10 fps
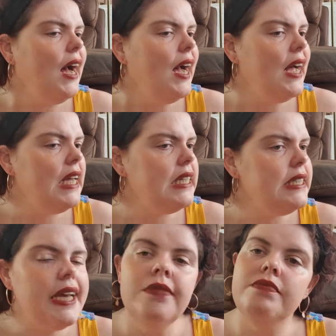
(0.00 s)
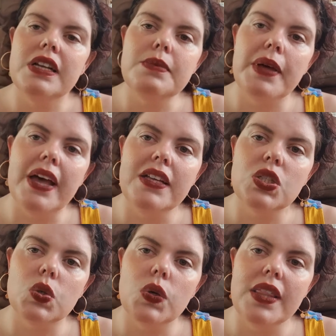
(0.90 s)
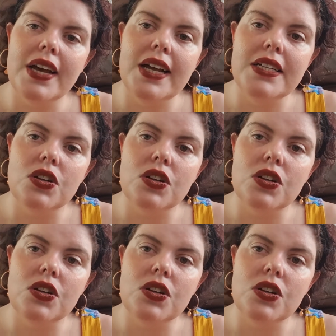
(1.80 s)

And yeah, that's about it. So that is